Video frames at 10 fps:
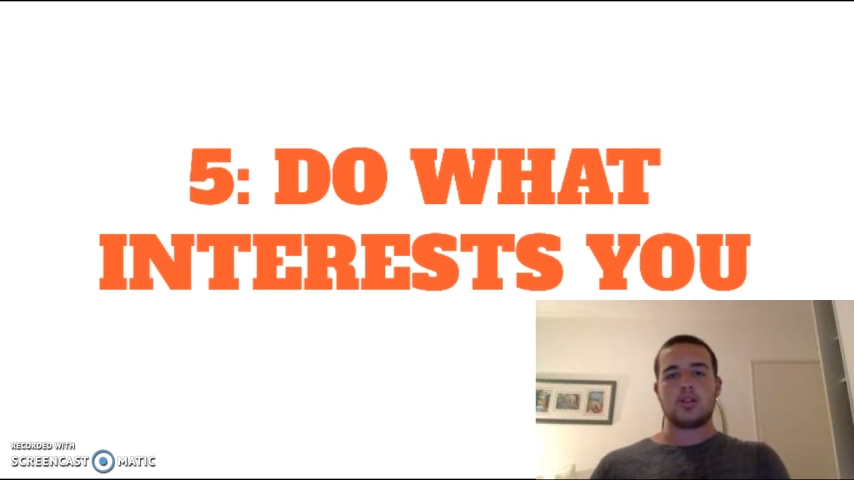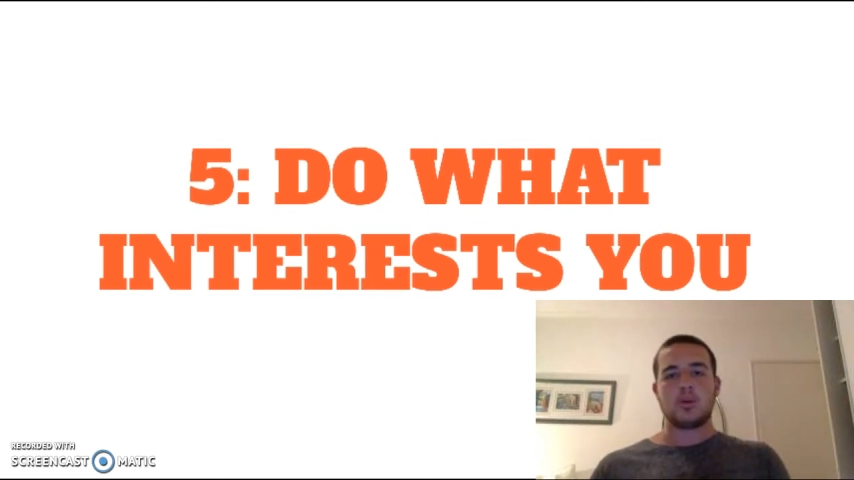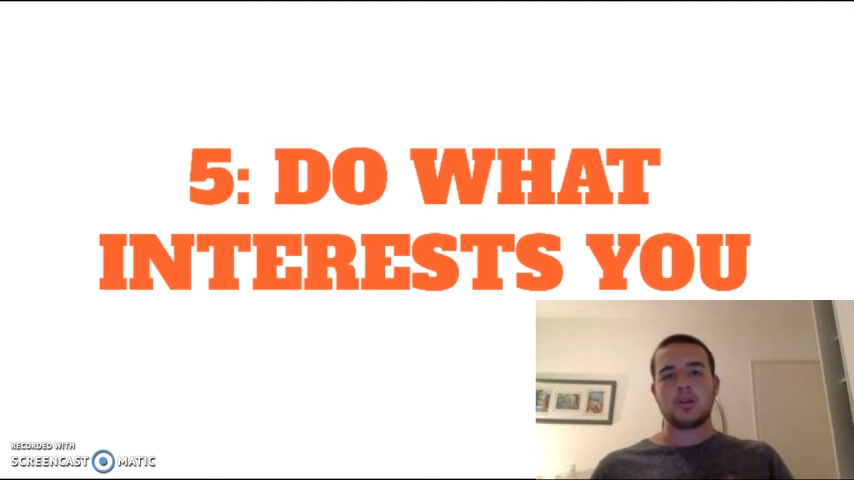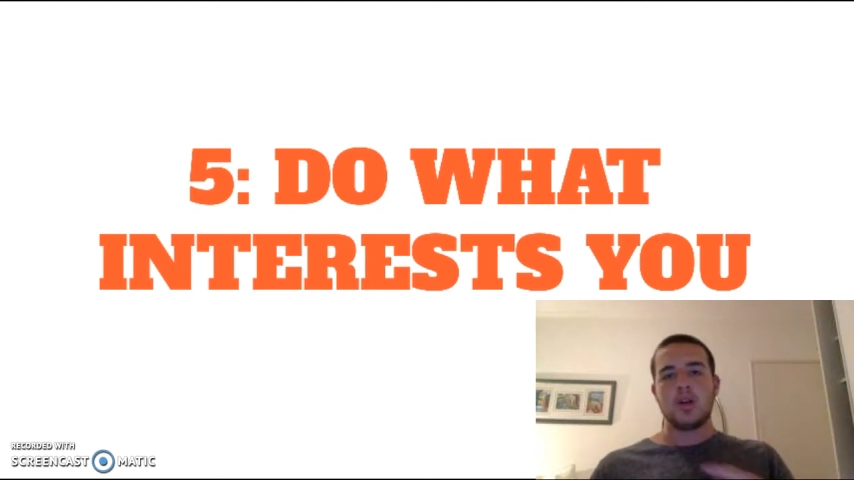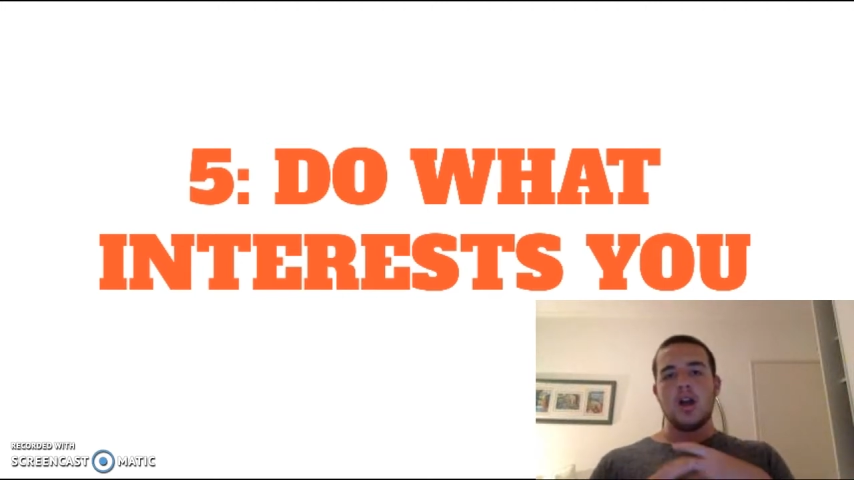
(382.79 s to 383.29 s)
So
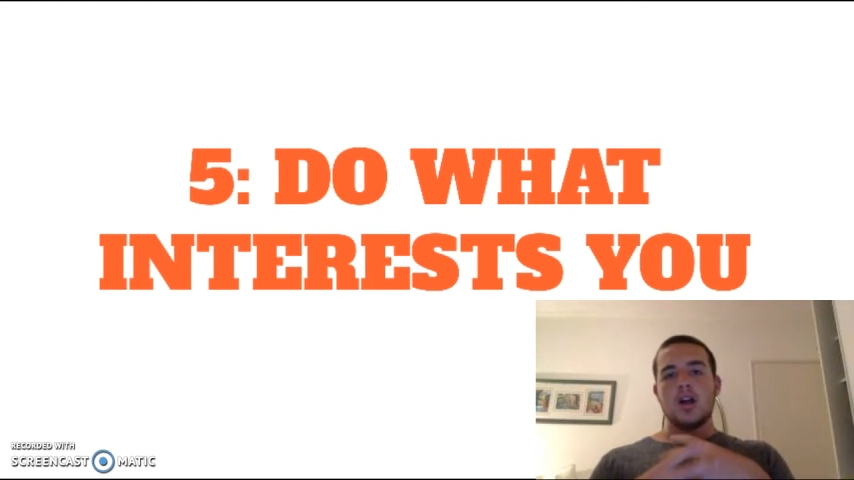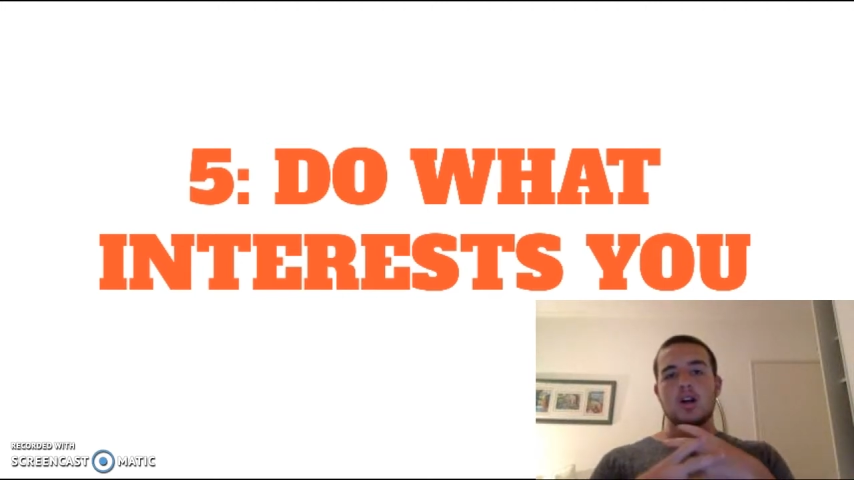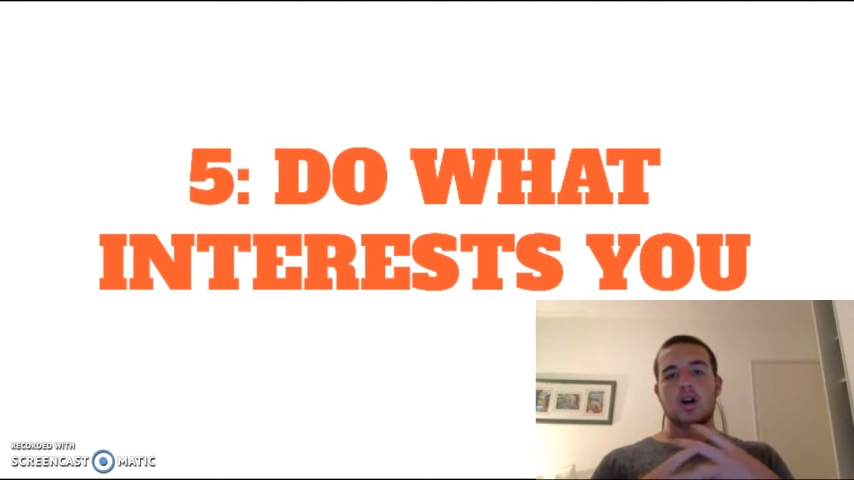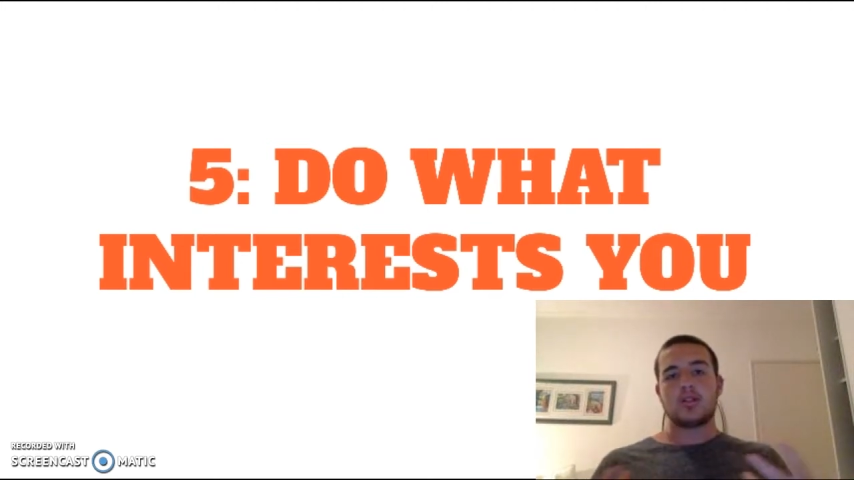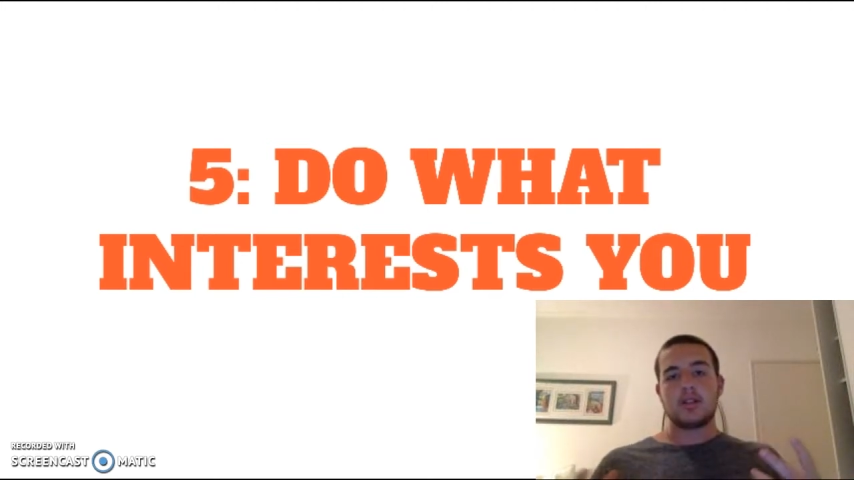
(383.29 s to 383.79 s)
it was
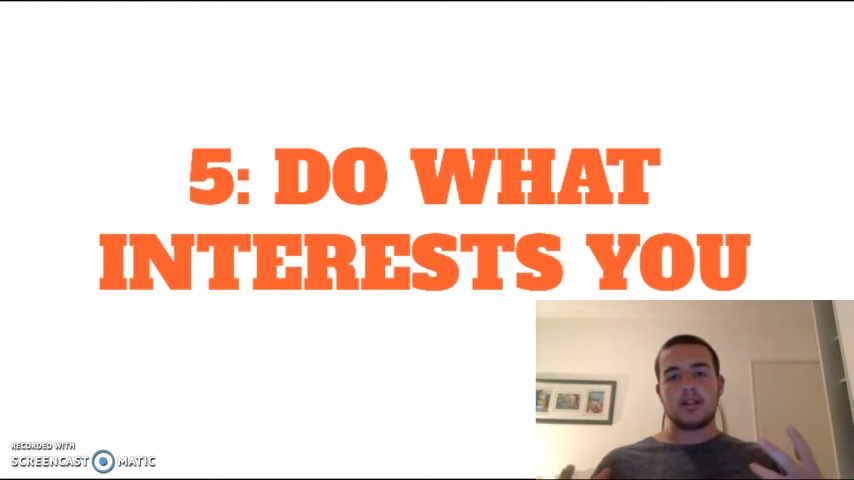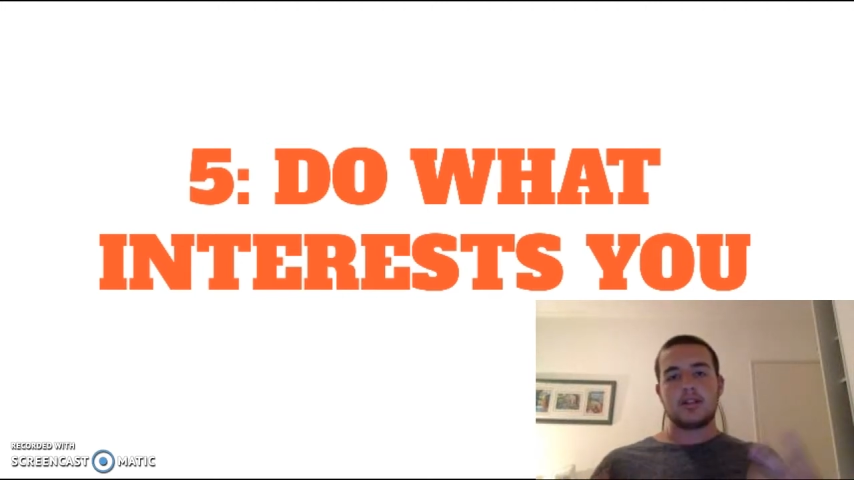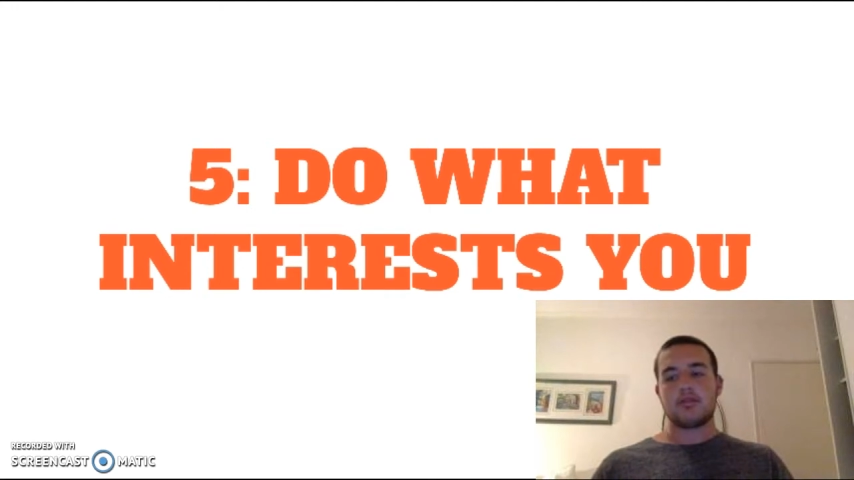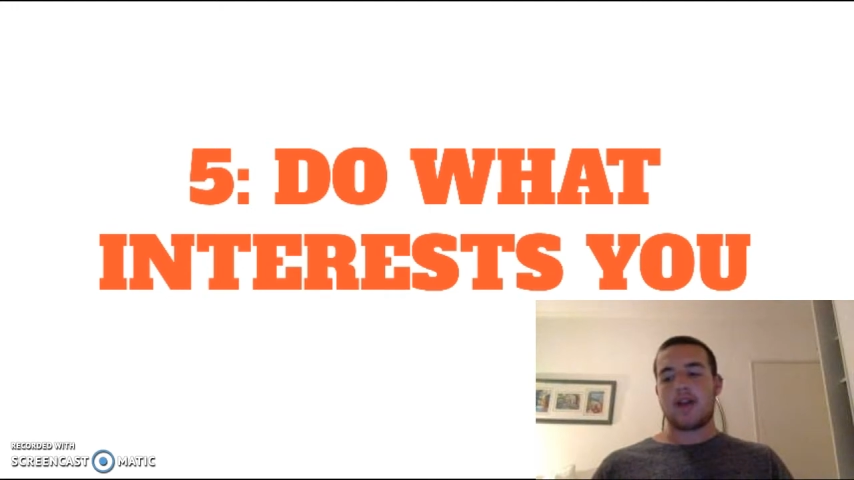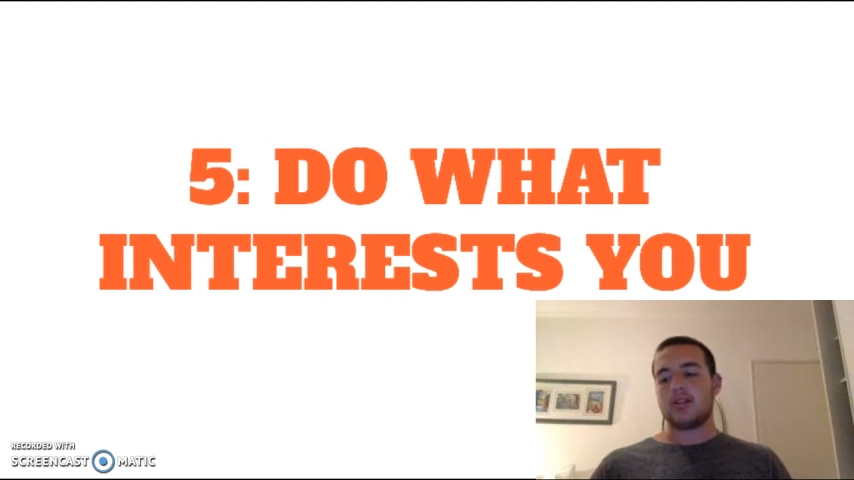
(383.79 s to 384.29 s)
constantly
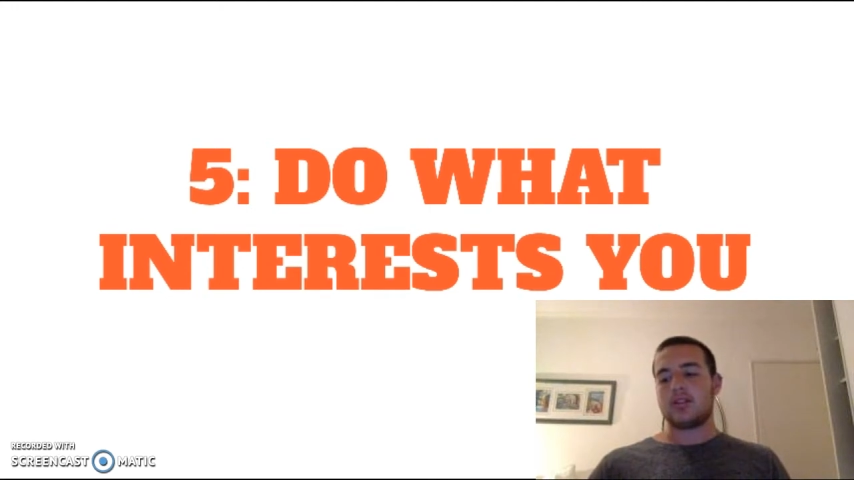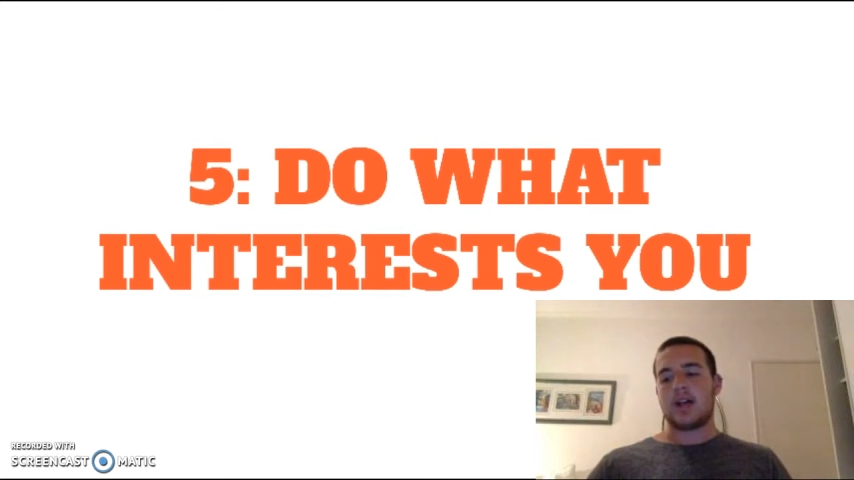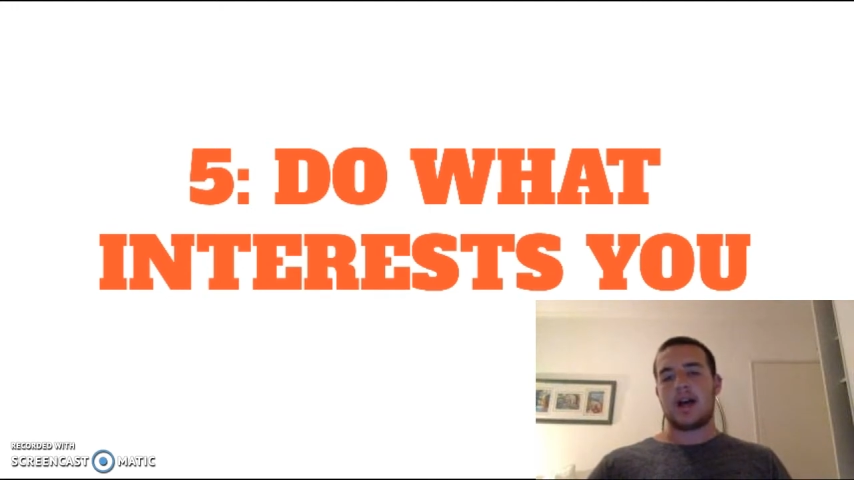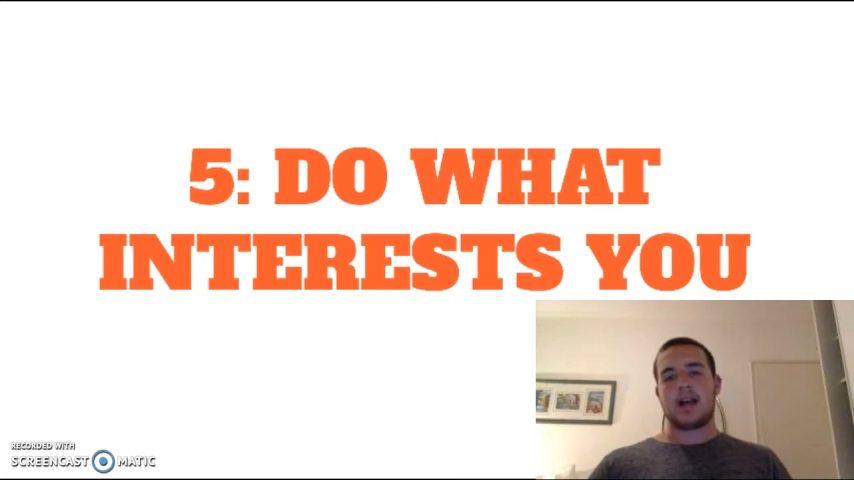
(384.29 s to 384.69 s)
surrounded.